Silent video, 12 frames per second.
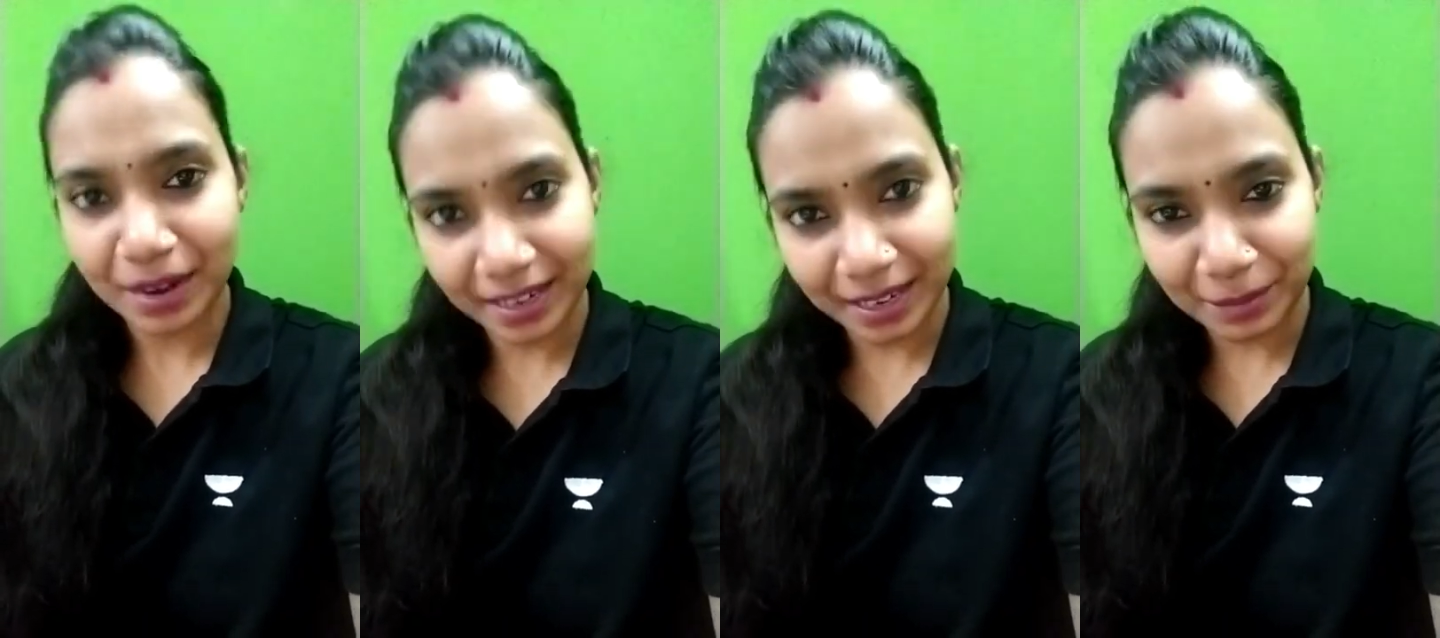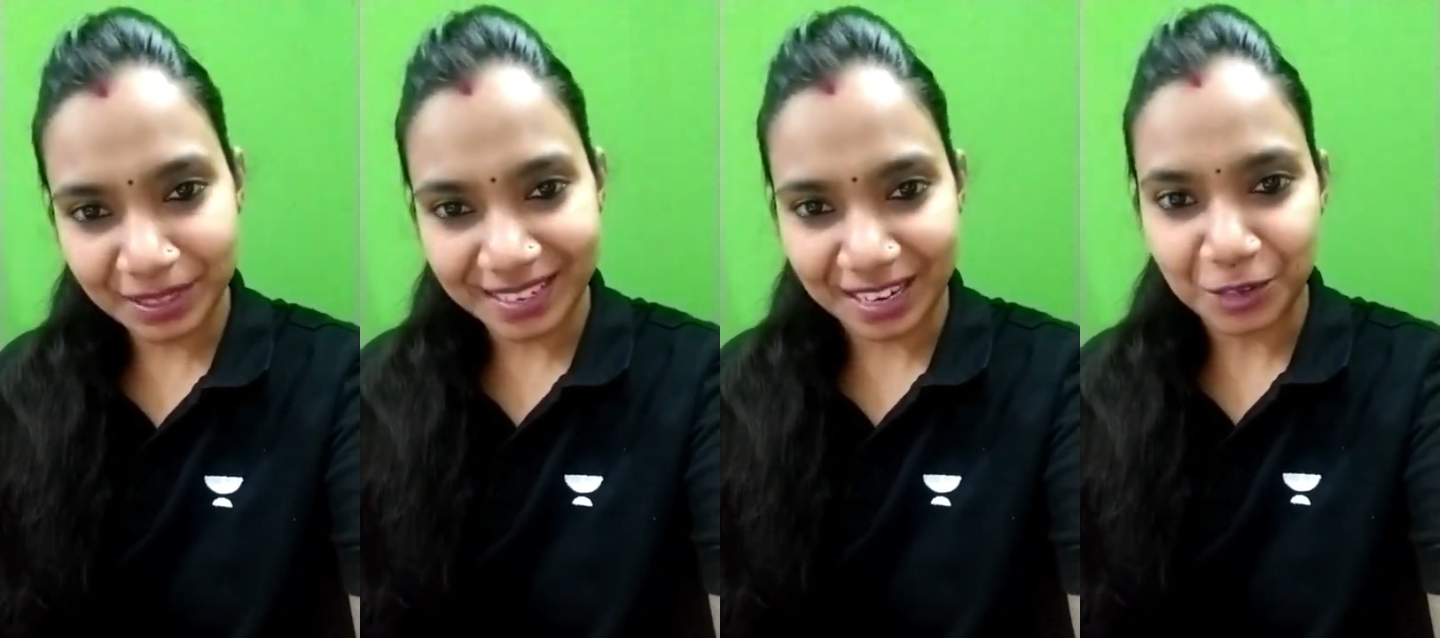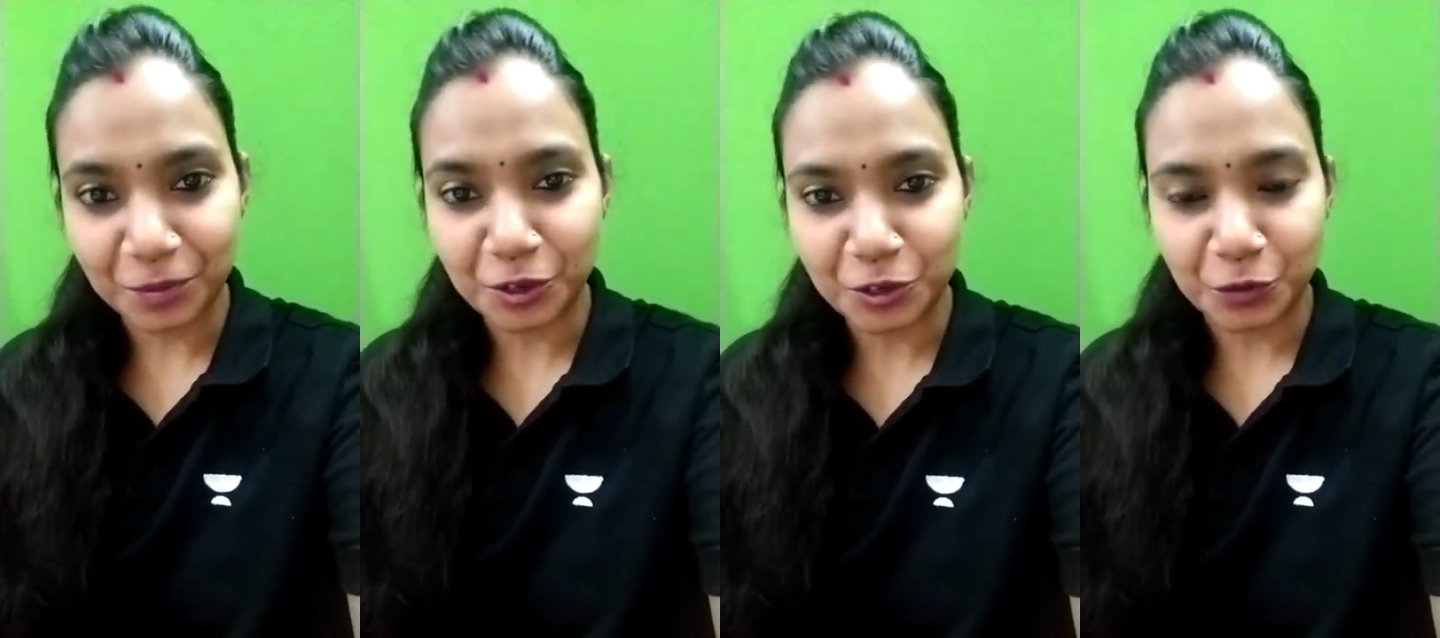My name is
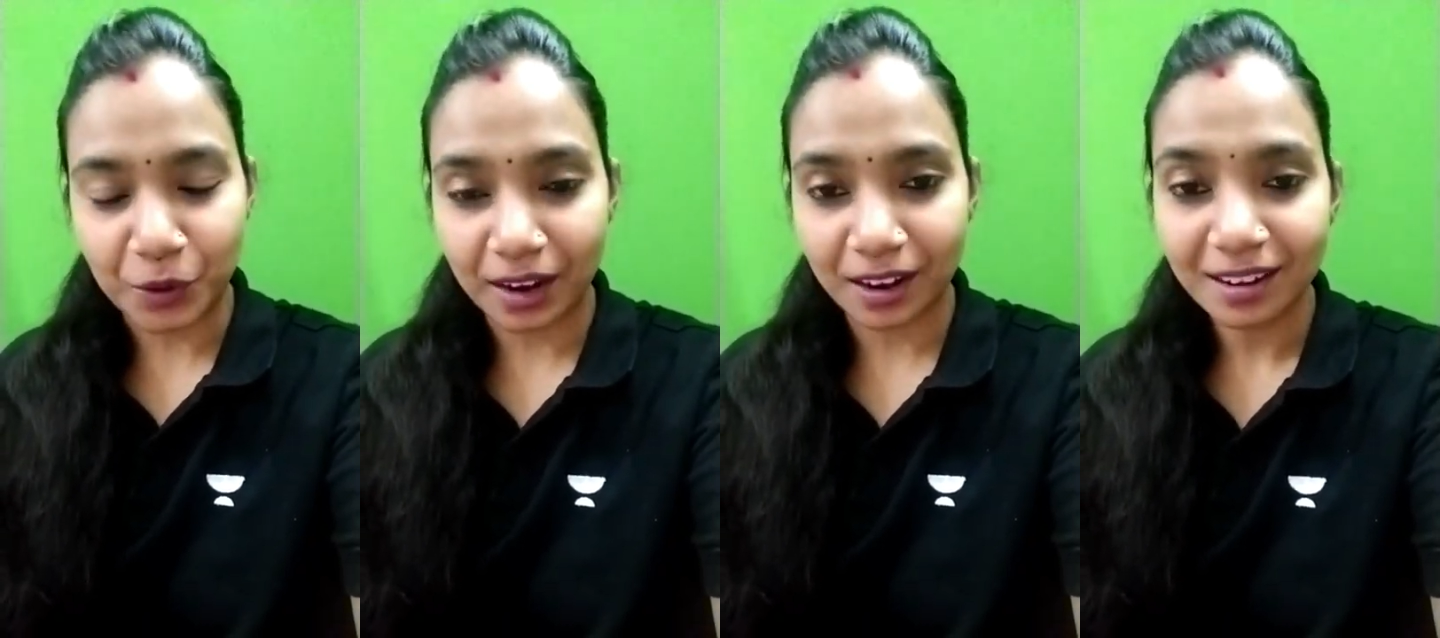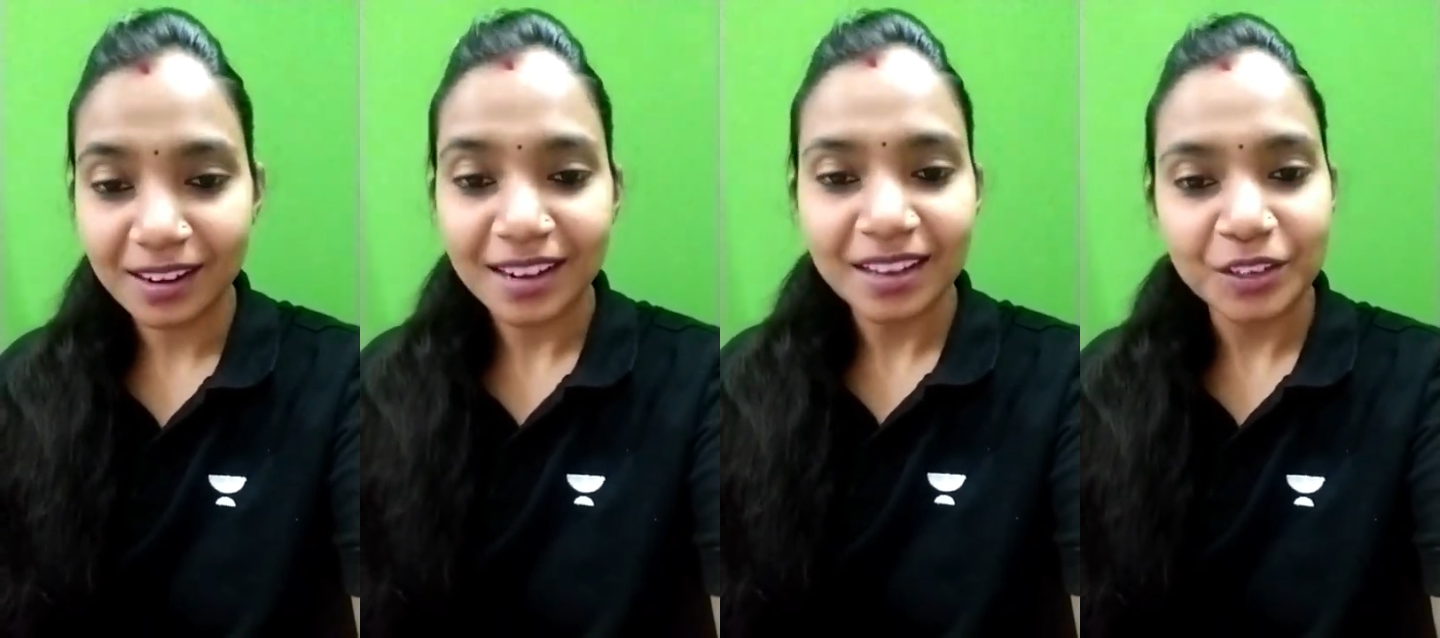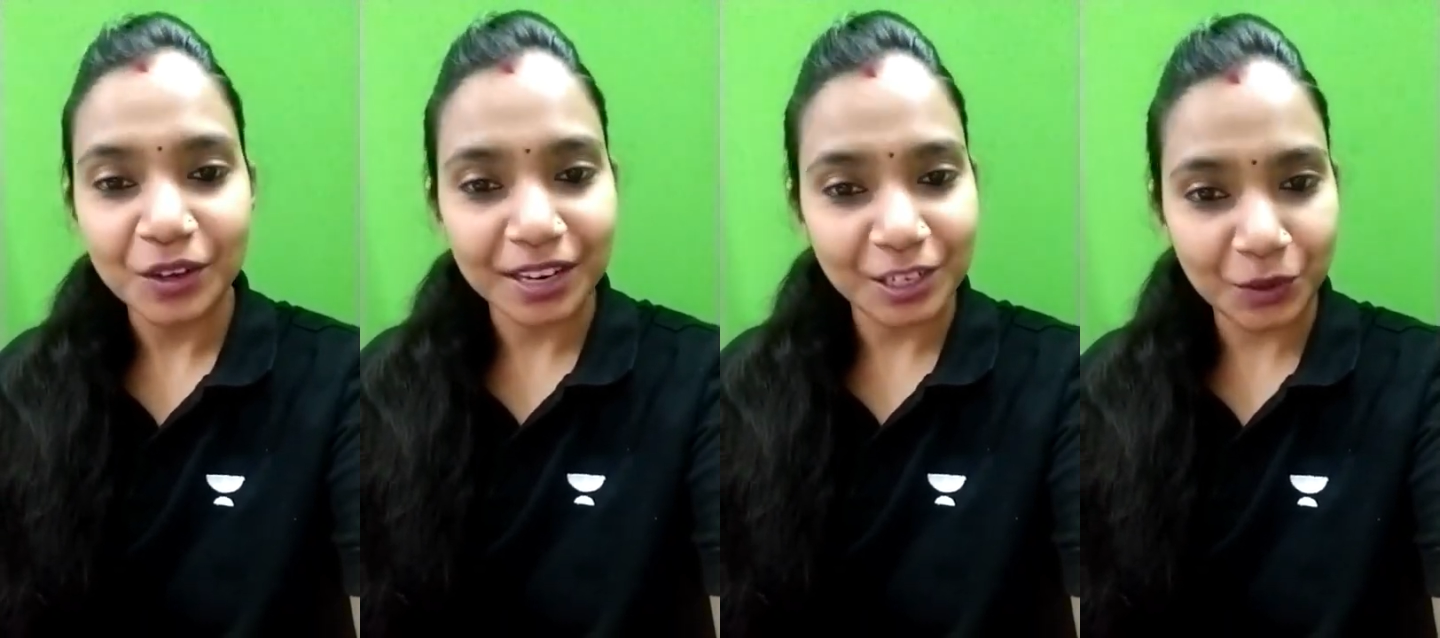Lakshmi Kushwaha,
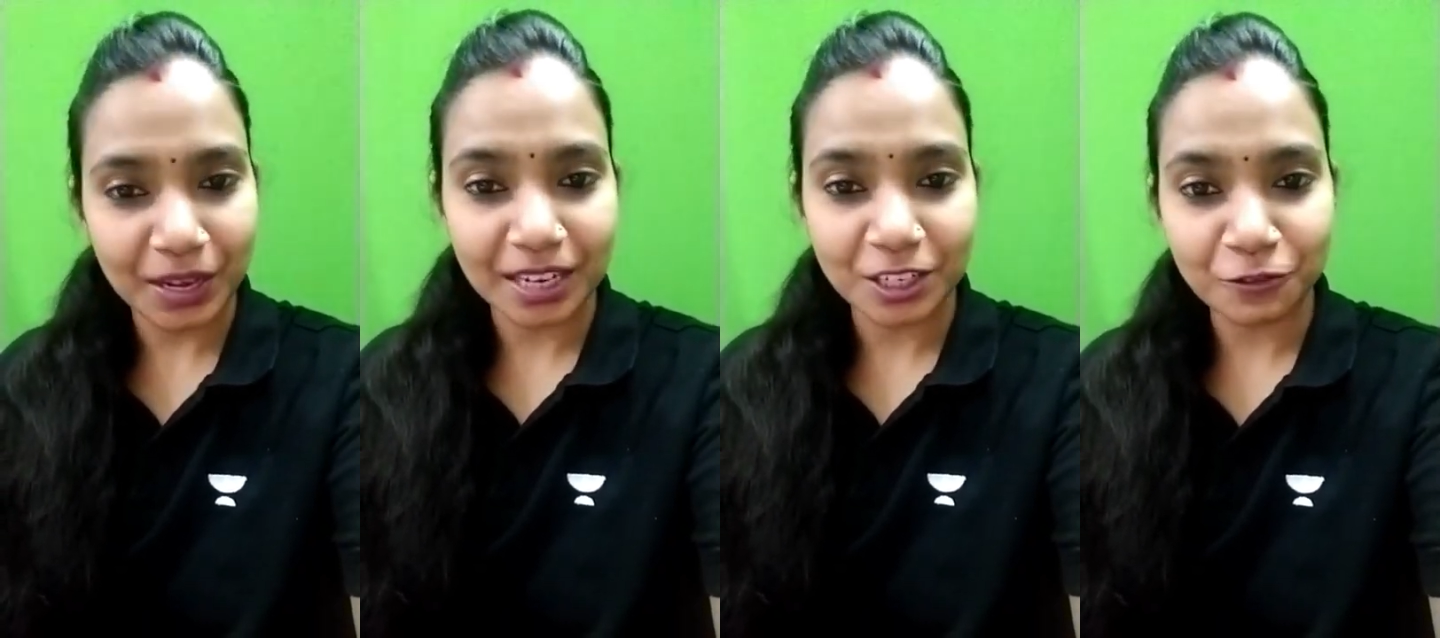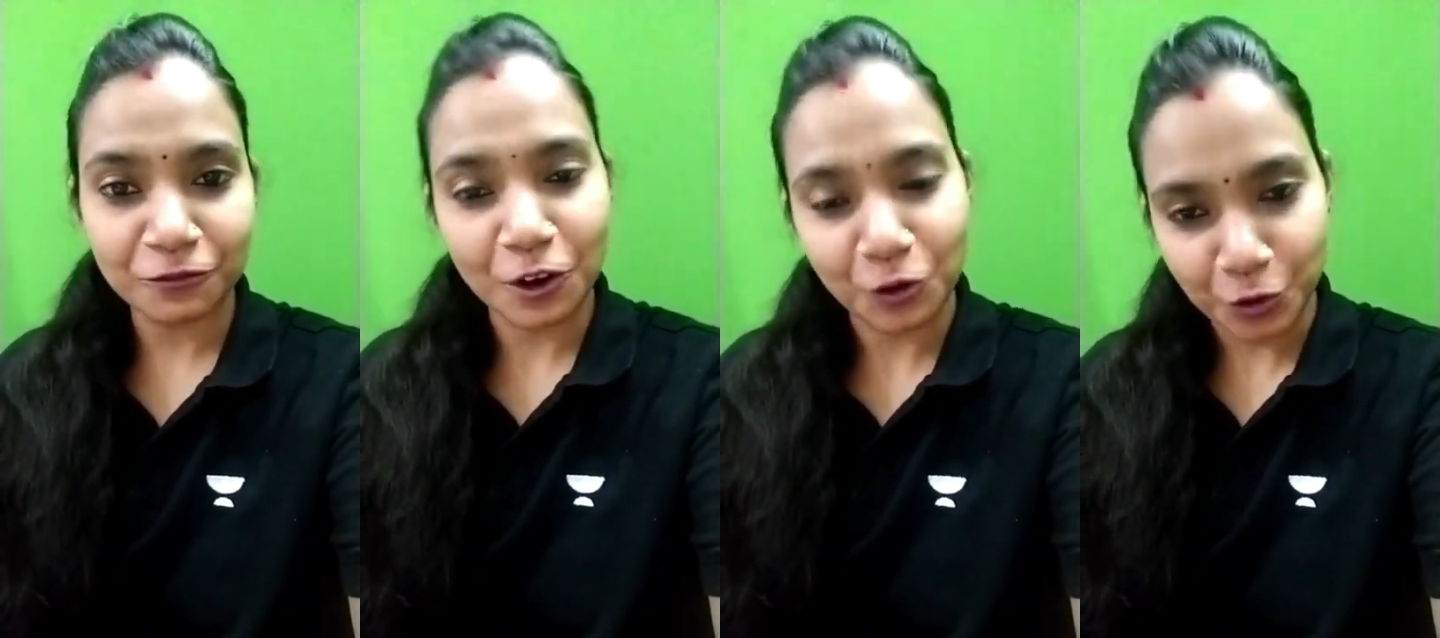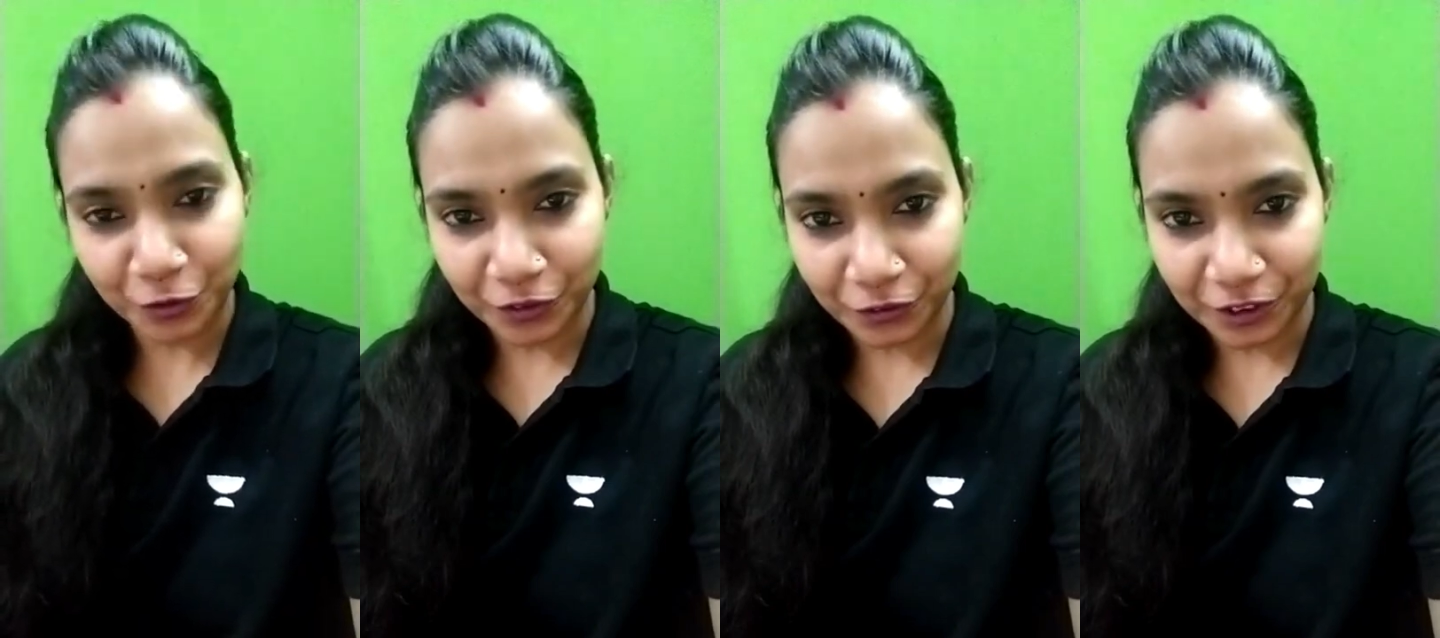your educator for
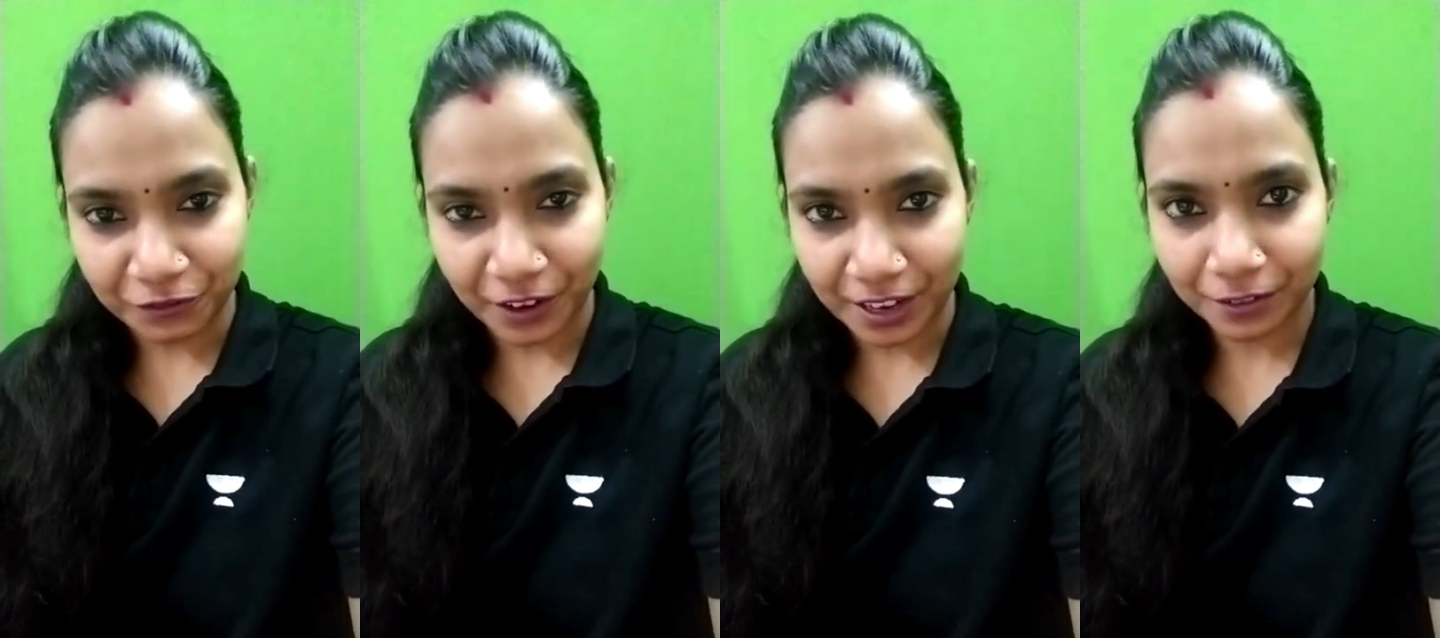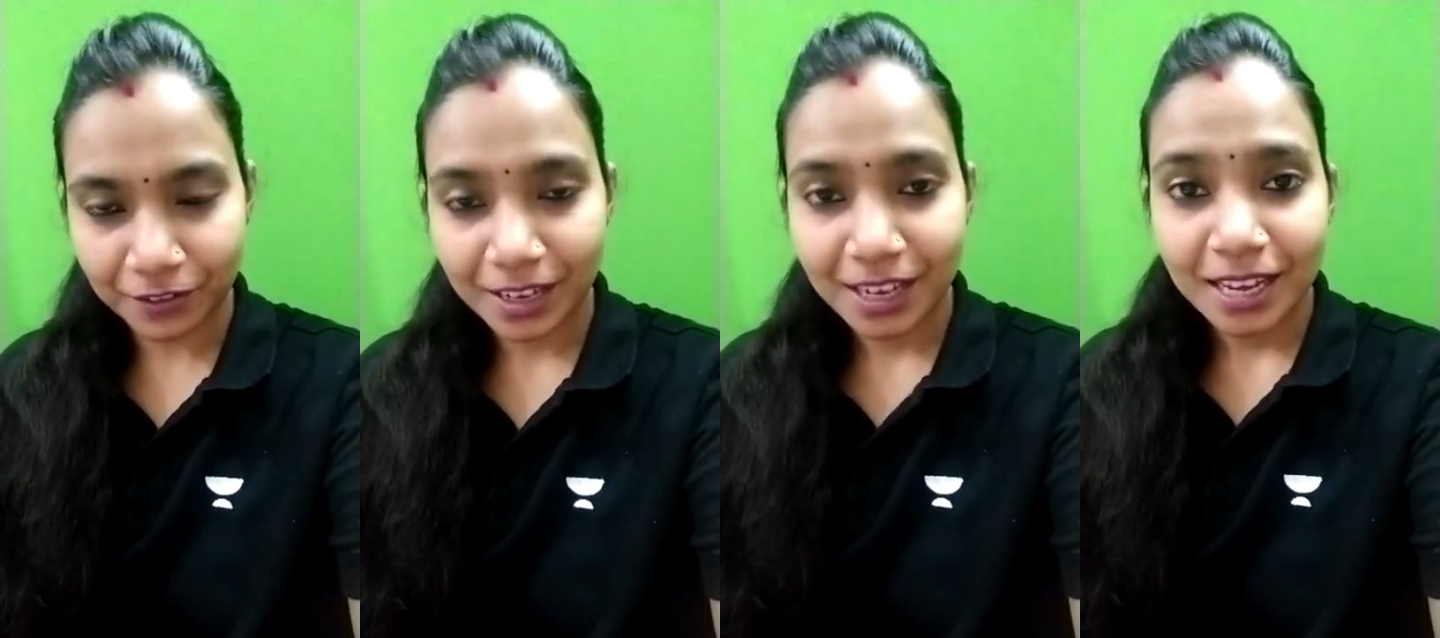Code 55.